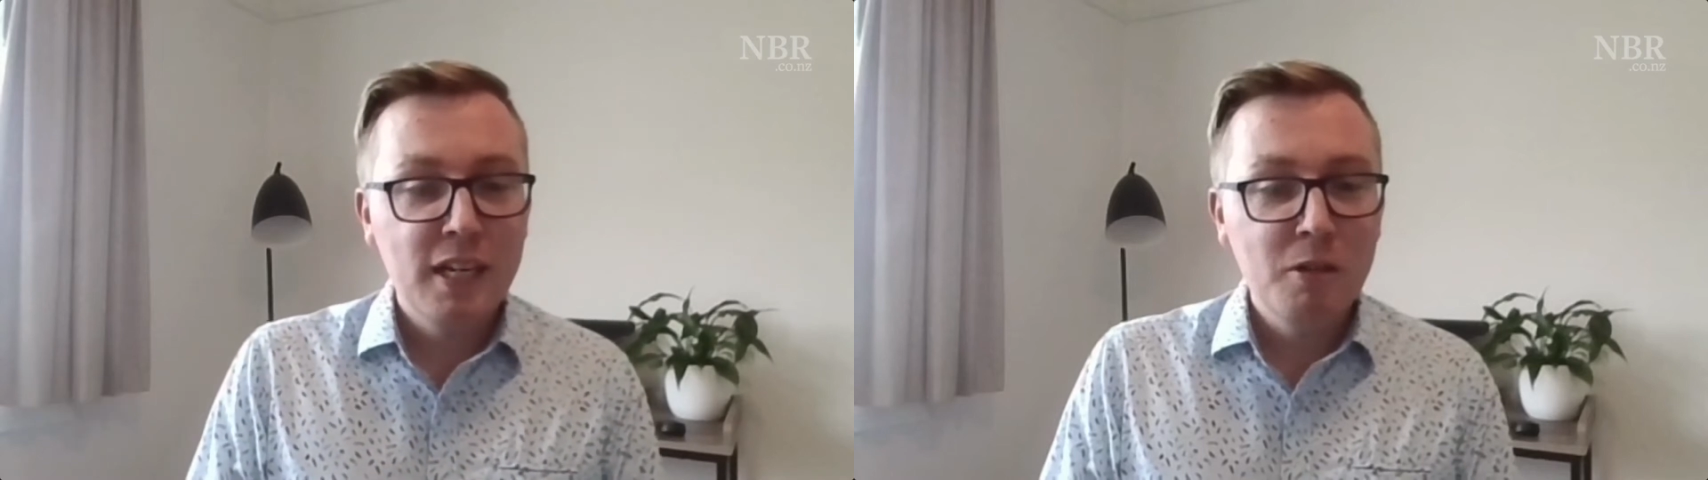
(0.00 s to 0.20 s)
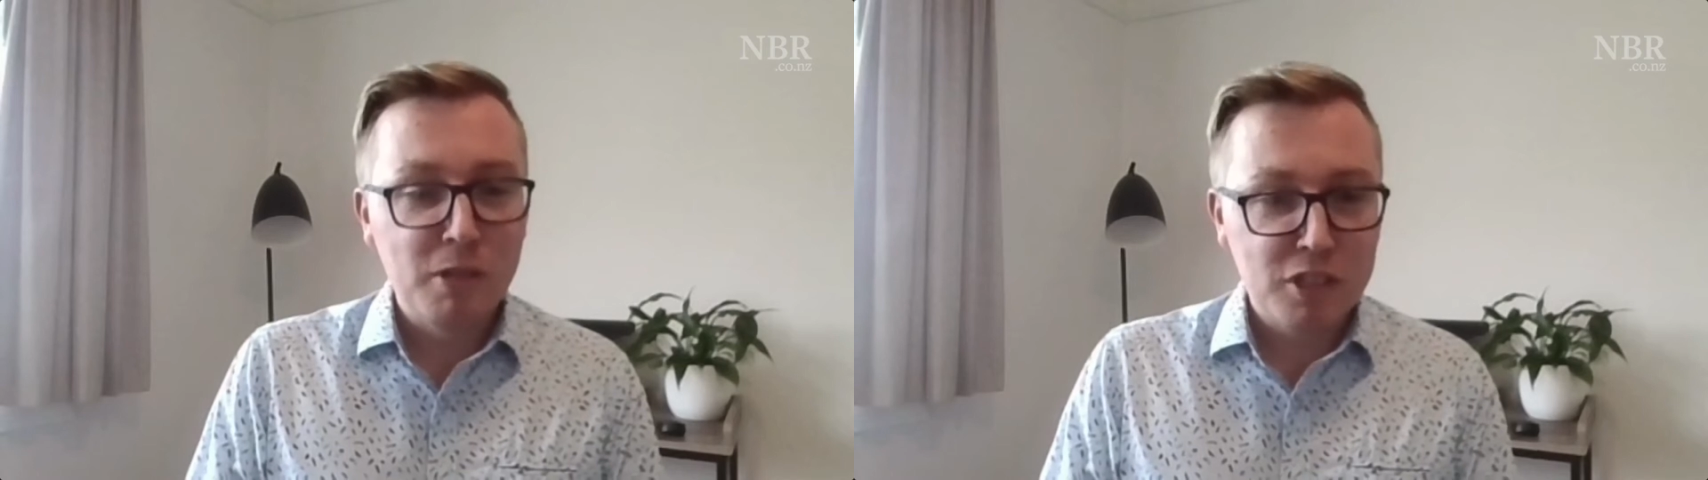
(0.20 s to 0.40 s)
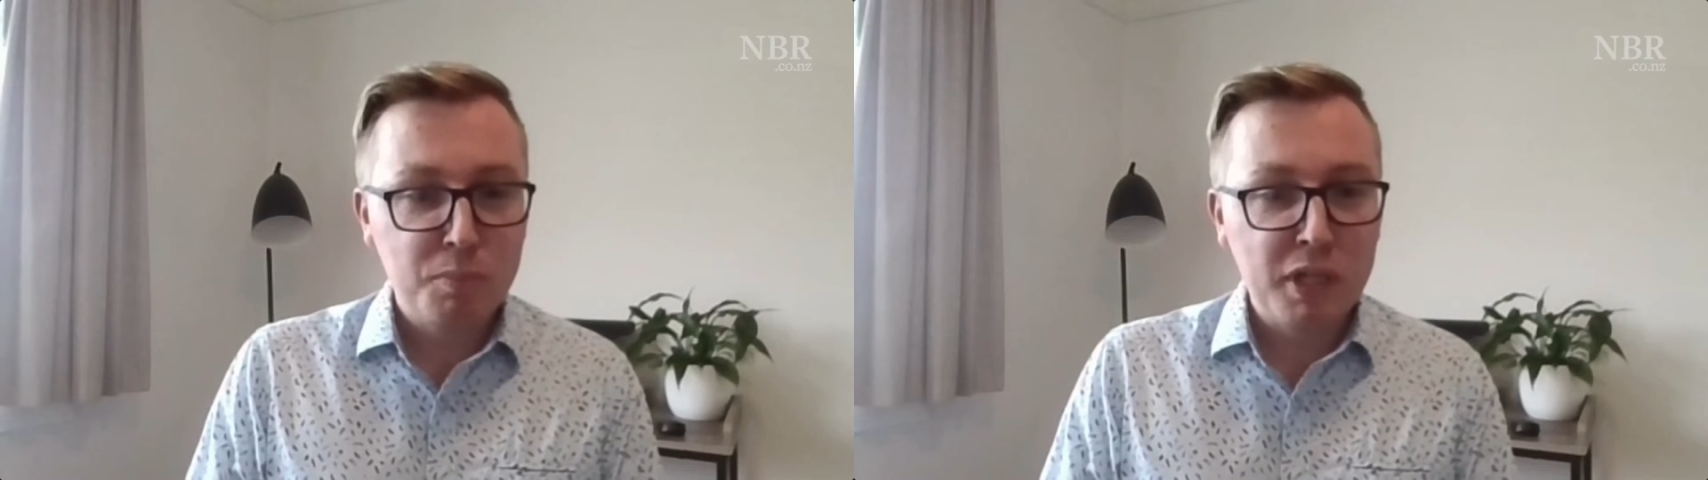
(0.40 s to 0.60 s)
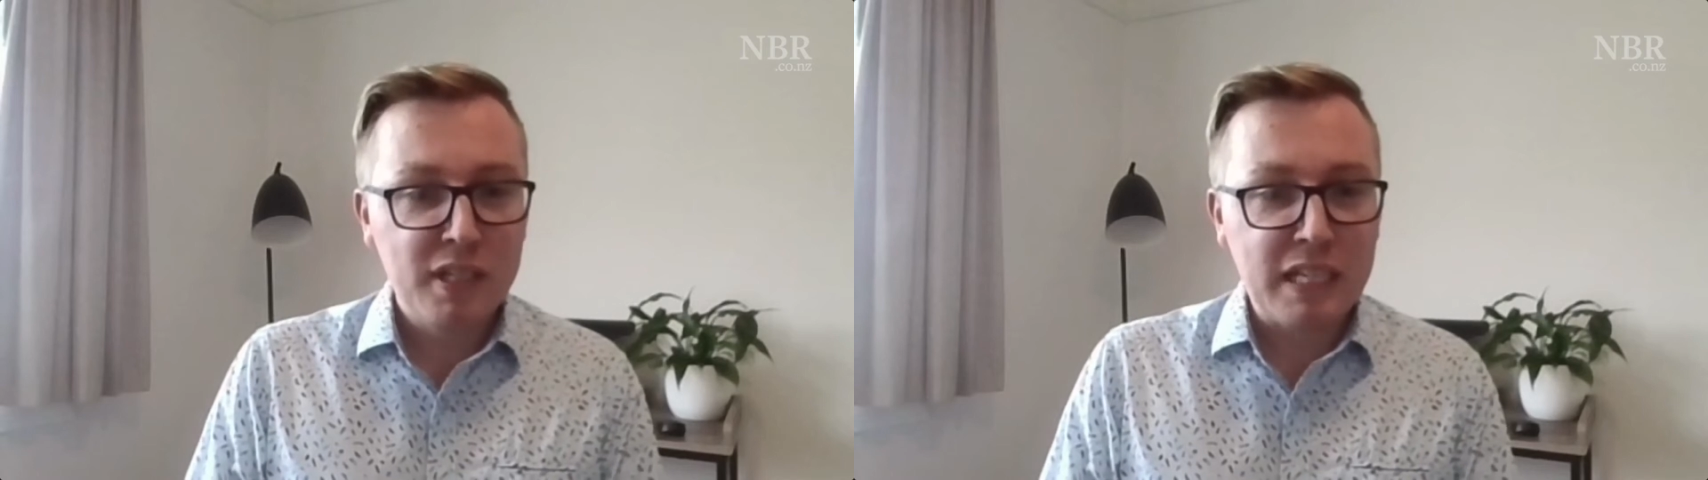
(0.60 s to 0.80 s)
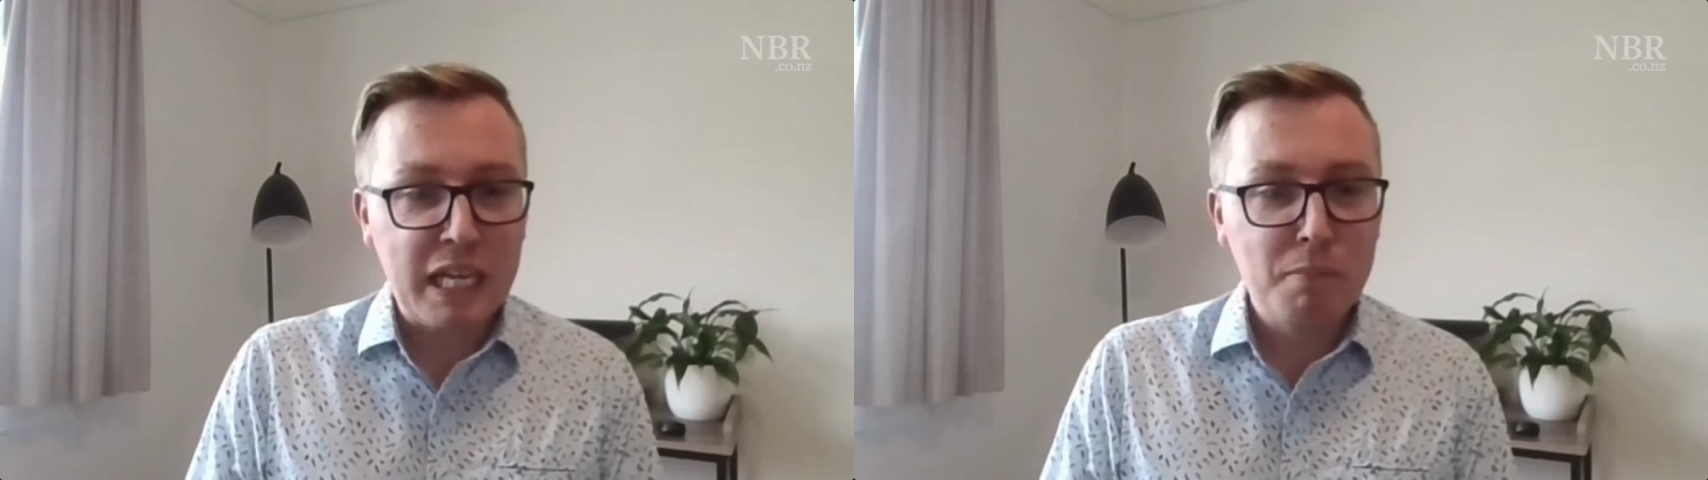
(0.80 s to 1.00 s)
Let's bring in
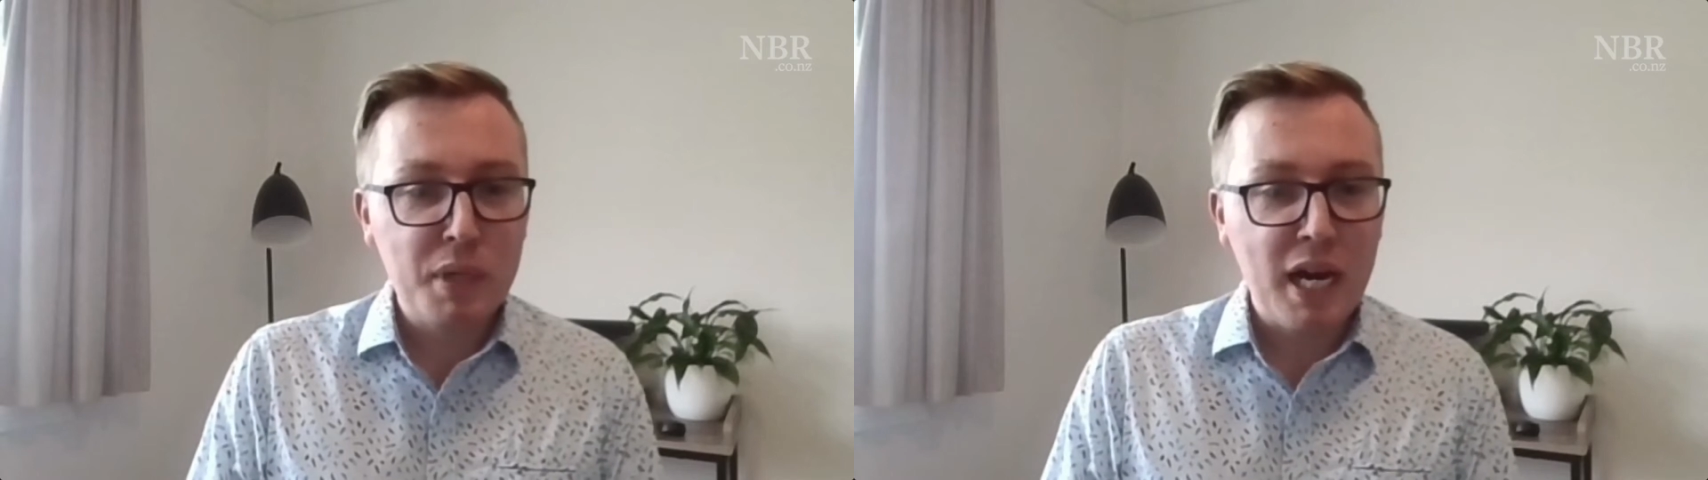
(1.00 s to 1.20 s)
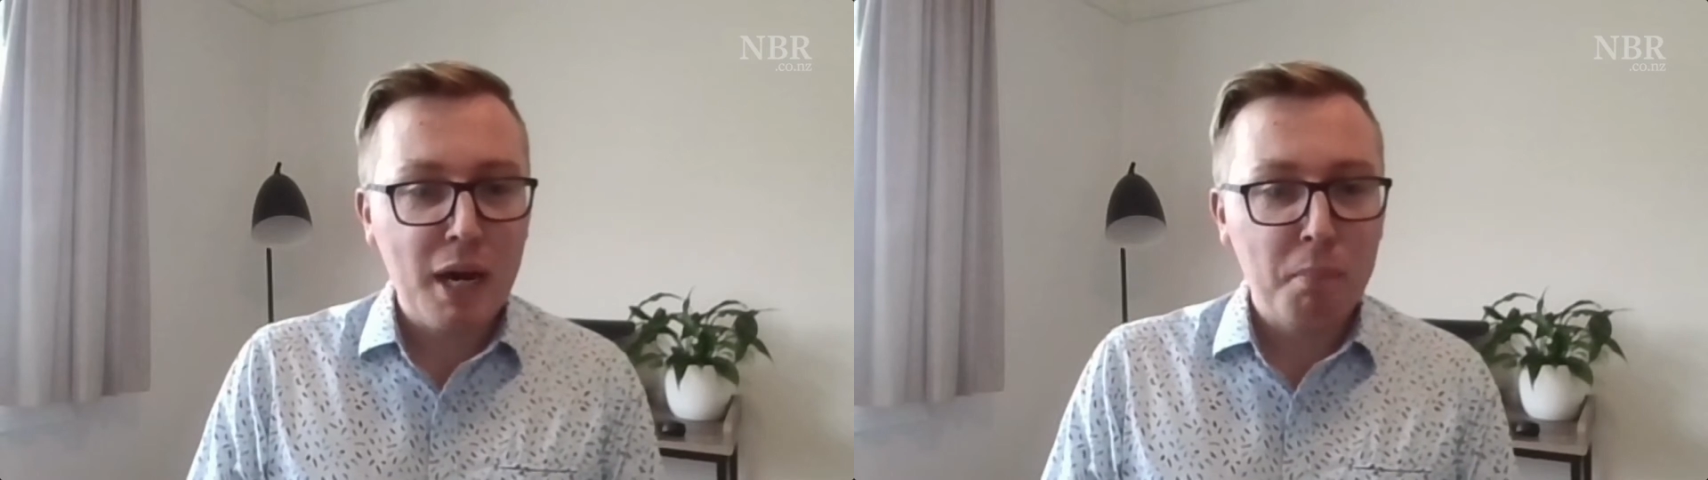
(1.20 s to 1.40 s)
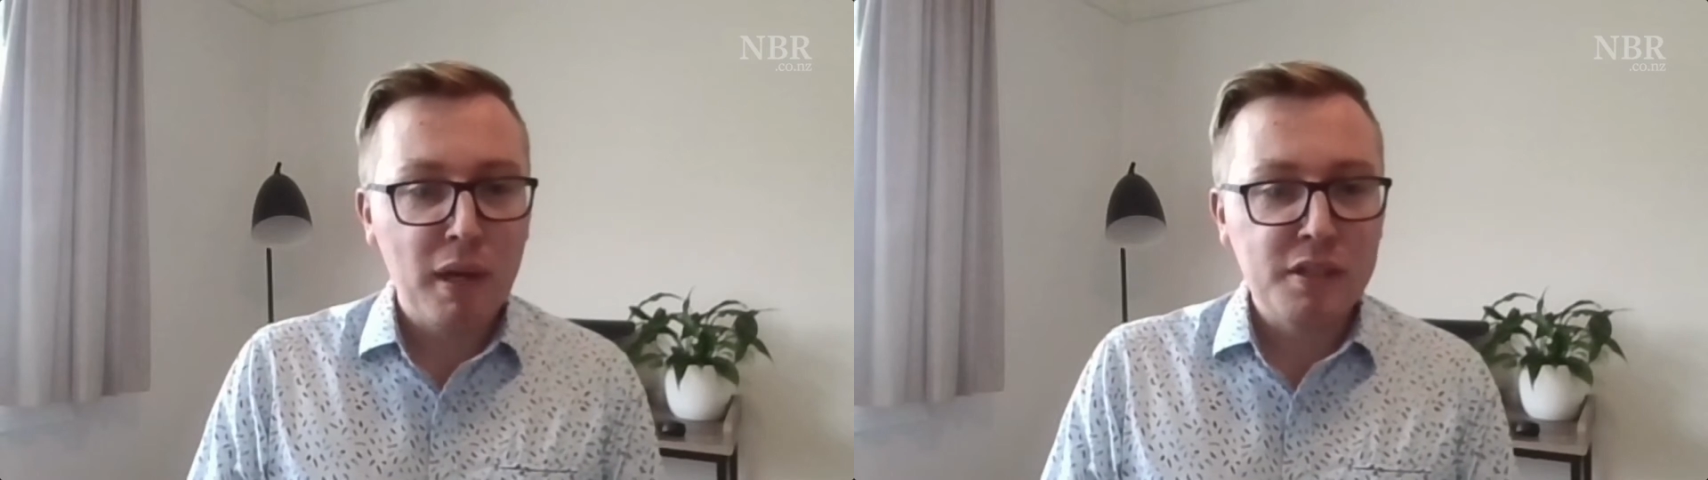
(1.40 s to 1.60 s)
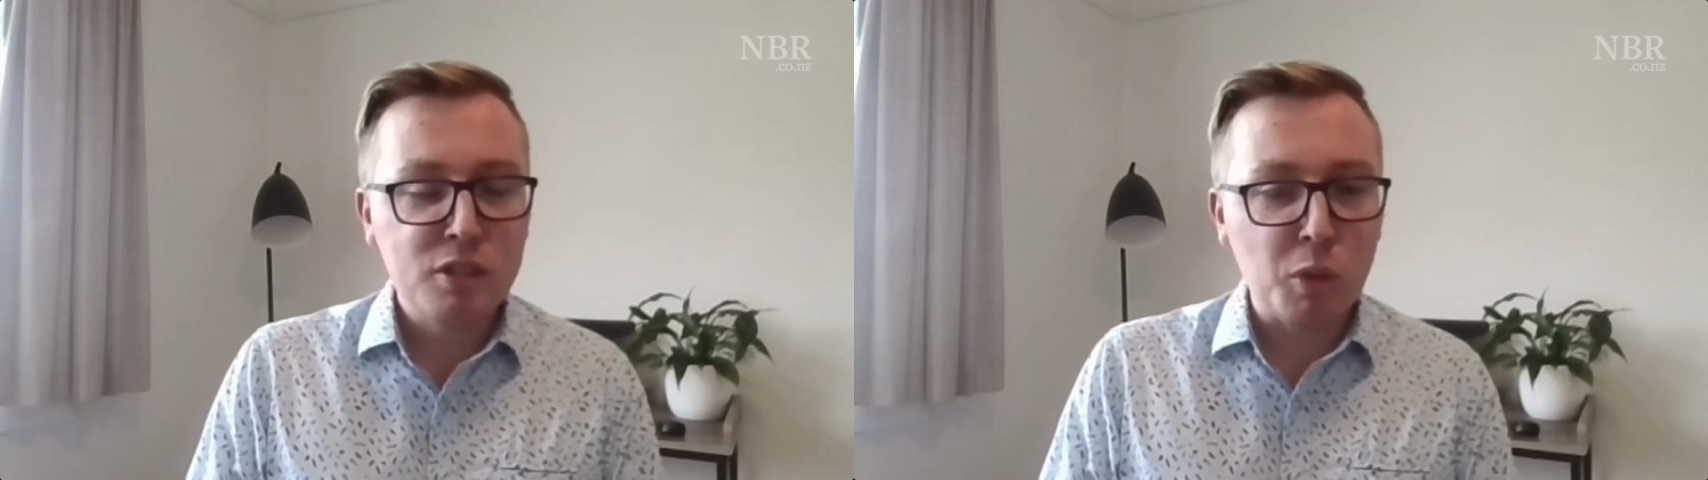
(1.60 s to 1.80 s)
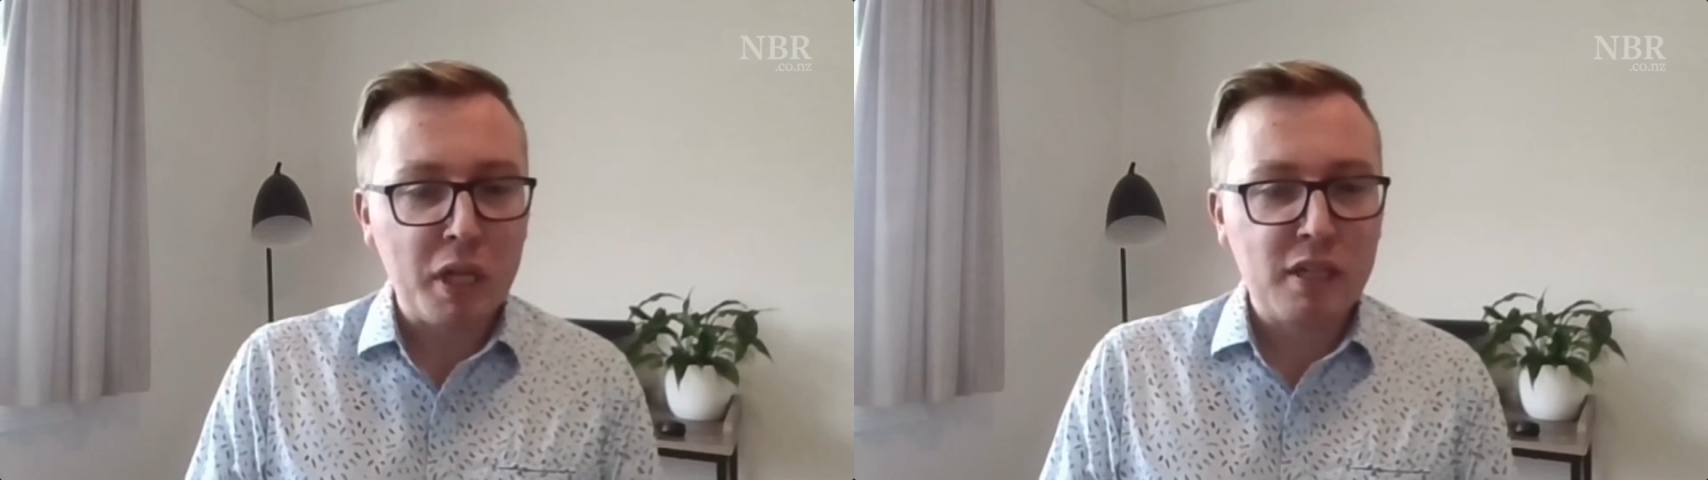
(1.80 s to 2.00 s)
NBR
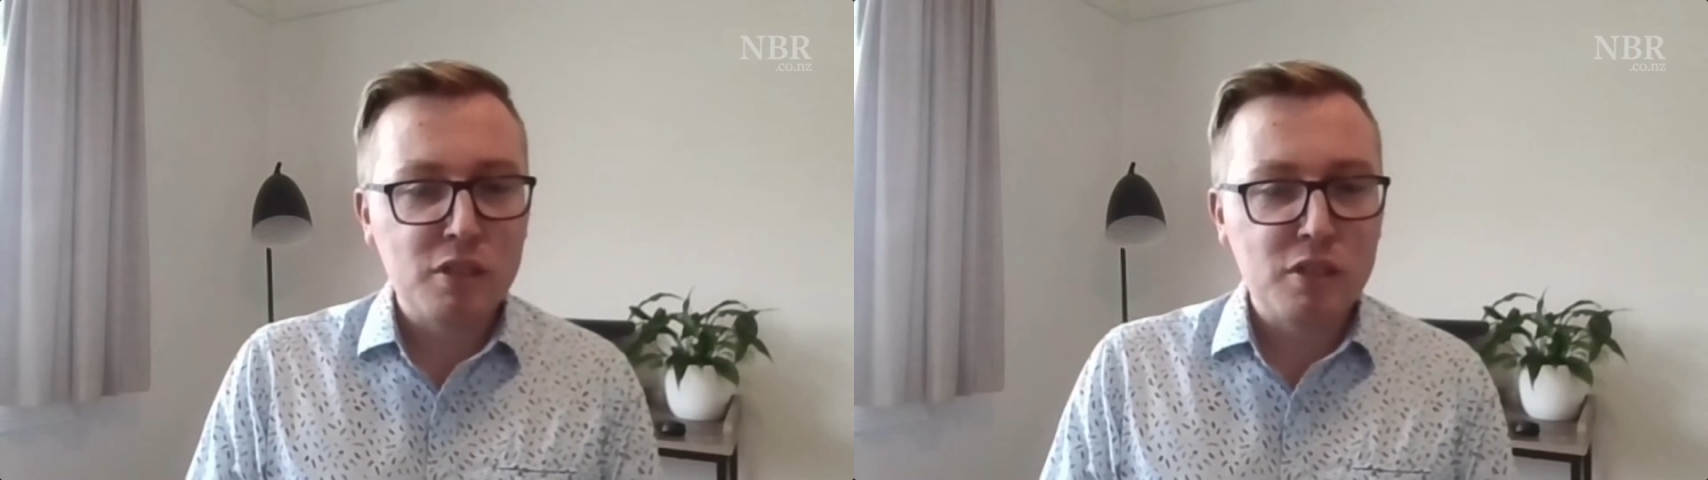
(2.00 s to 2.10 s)
political editor